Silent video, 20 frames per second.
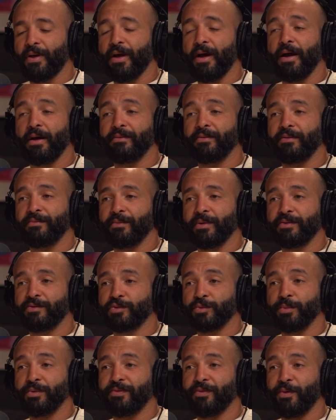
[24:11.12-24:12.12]
I've never met
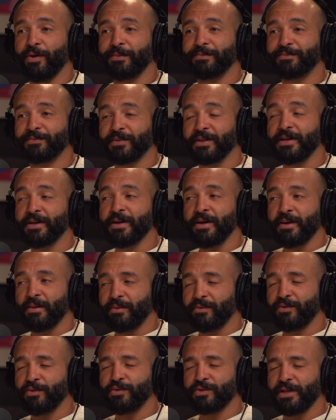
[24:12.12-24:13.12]
you before.
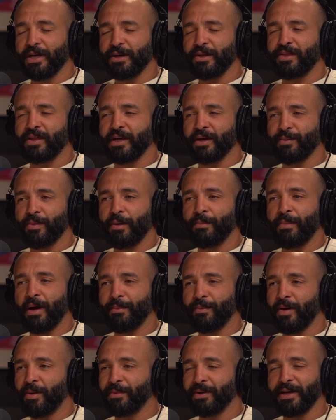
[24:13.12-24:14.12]
If you say anything about my
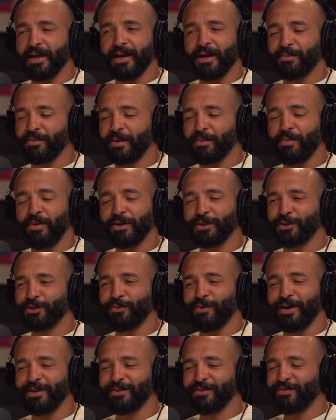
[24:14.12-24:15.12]
mom again, I'm going to punch you
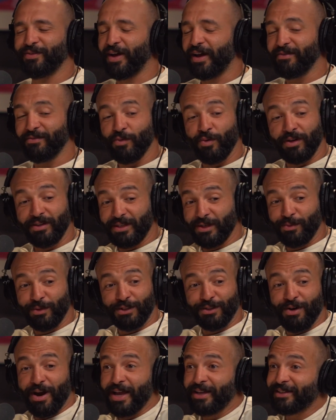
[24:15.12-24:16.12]
right in the face. I have no idea
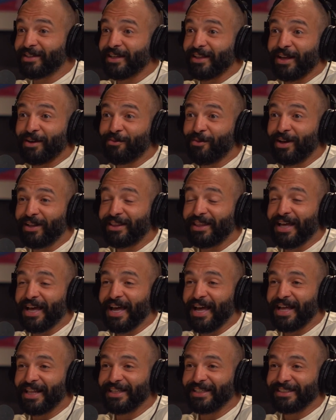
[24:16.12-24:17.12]
what you're asking. Like, what the
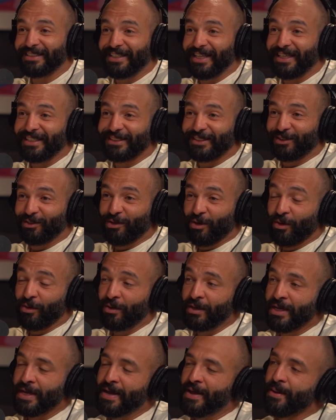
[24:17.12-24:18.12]
hell is this,
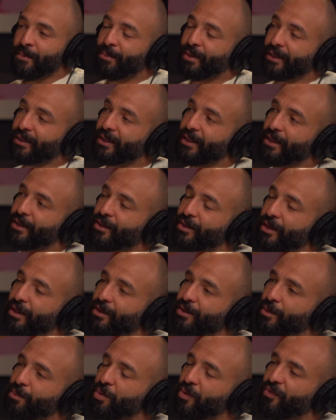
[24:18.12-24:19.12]
But
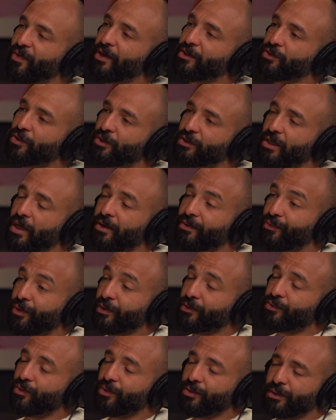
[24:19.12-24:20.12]
the professional side of
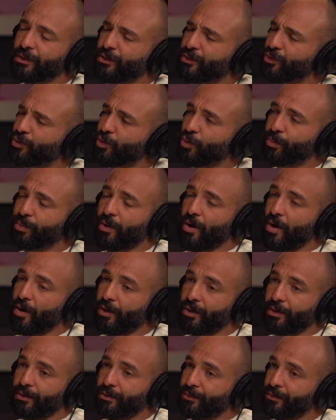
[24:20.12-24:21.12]
restauranting is super
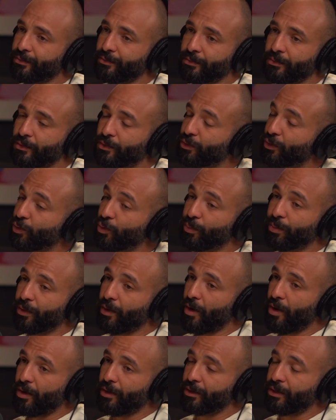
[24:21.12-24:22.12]
hard. Super
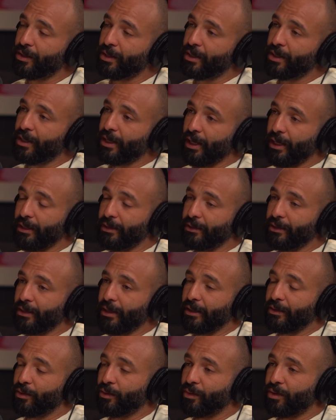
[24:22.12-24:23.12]
hard. And
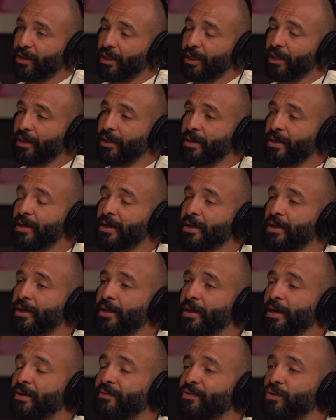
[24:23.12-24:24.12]
I don't think
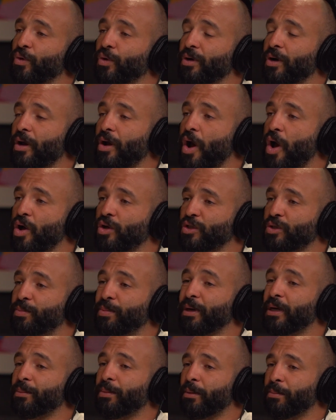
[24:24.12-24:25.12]
if you're not a
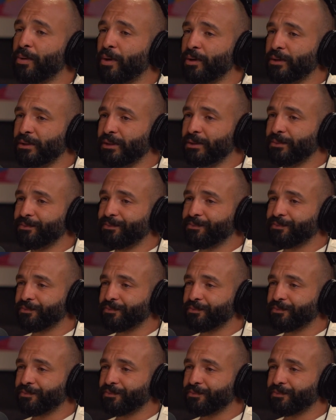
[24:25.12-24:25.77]
hospitable person,